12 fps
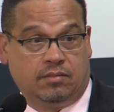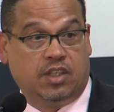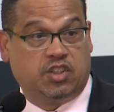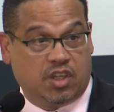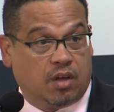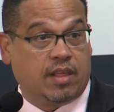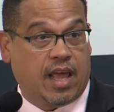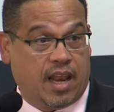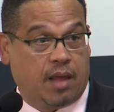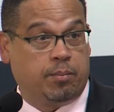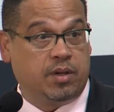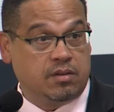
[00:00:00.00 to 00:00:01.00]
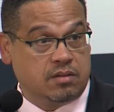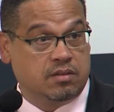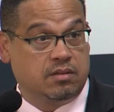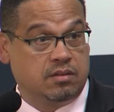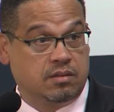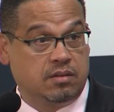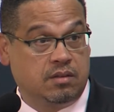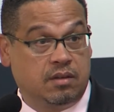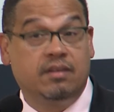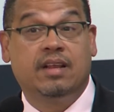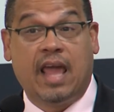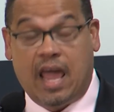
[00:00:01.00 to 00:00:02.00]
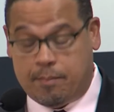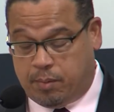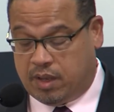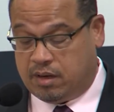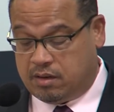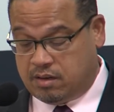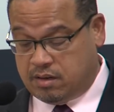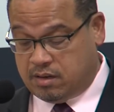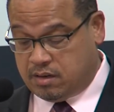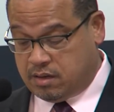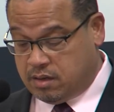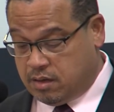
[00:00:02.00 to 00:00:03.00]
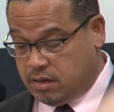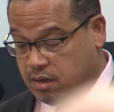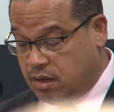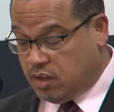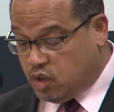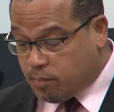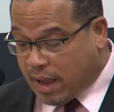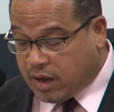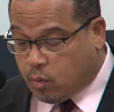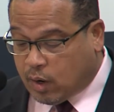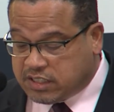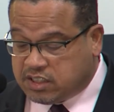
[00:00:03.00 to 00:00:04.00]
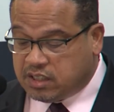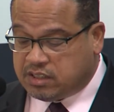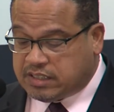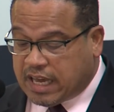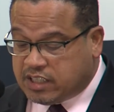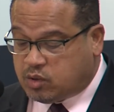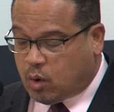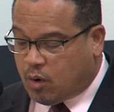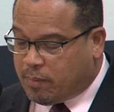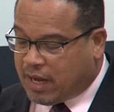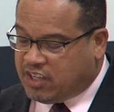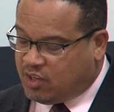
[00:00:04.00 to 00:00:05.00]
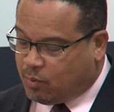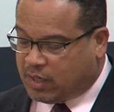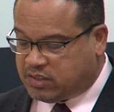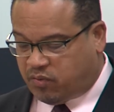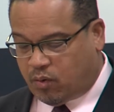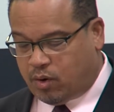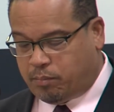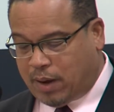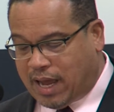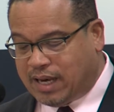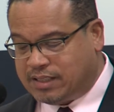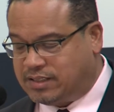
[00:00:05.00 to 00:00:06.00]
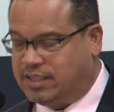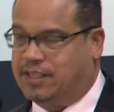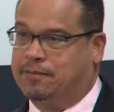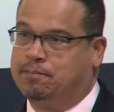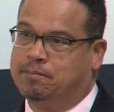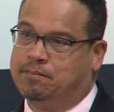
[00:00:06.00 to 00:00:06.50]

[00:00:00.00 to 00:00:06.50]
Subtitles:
Did you know that happened? Happened. You might question the status quo about U.S. foreign policy.